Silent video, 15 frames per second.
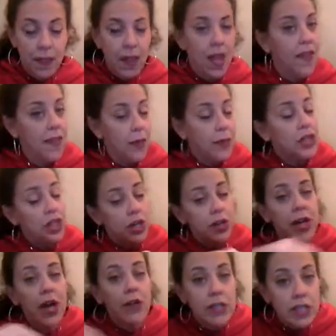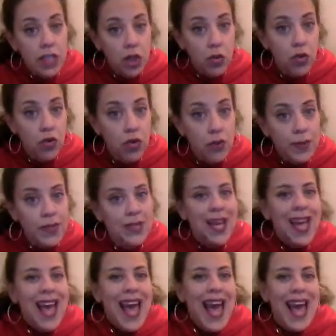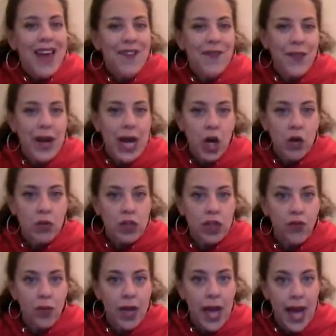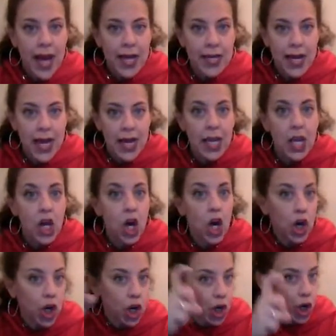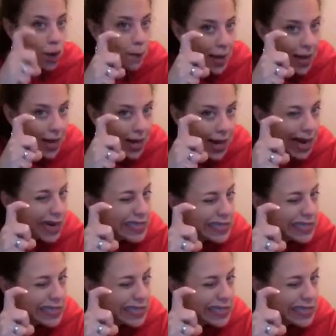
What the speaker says: And then we shared it out into equal groups and found if we had any remaining.